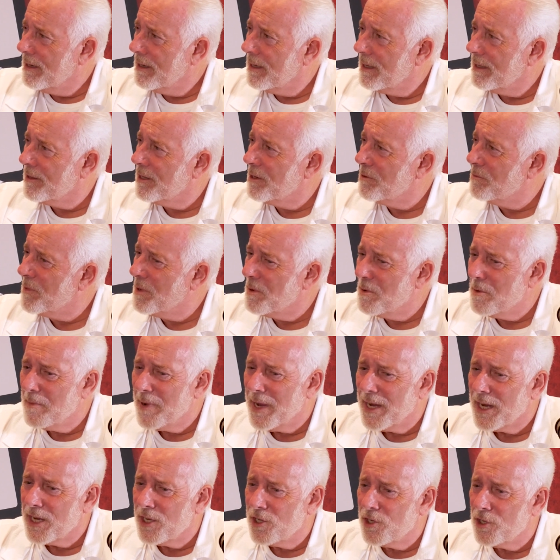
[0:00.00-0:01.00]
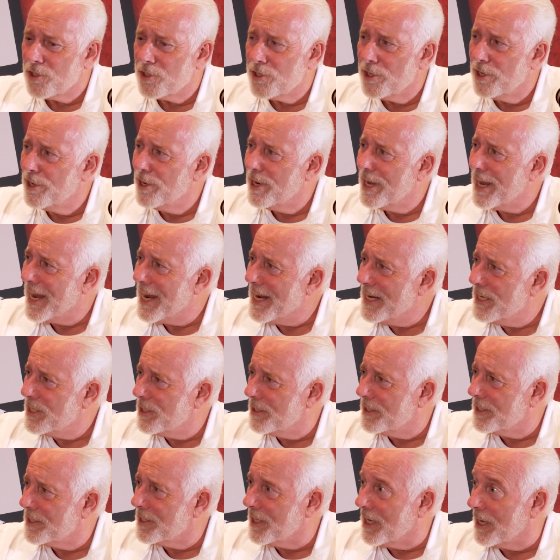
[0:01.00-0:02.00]
I think we were making just under 8
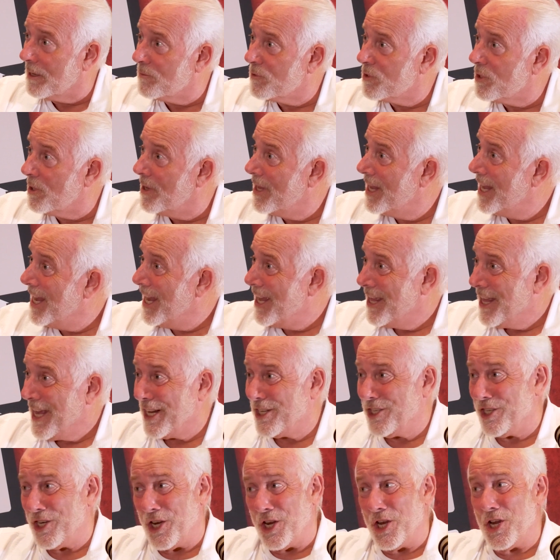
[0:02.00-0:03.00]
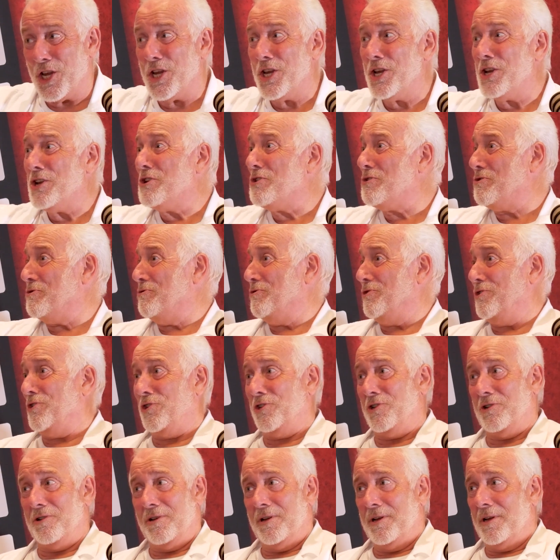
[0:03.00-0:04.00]
at the time. So that's a
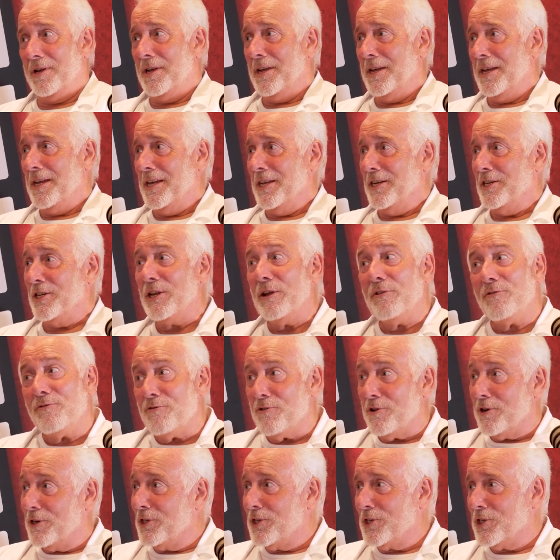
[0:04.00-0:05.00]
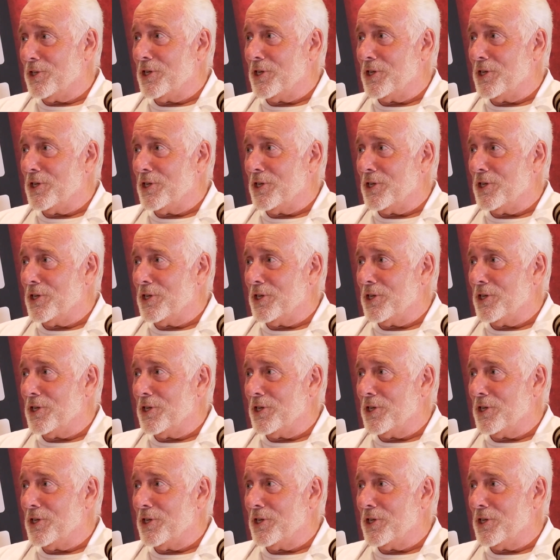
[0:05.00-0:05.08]
huge difference.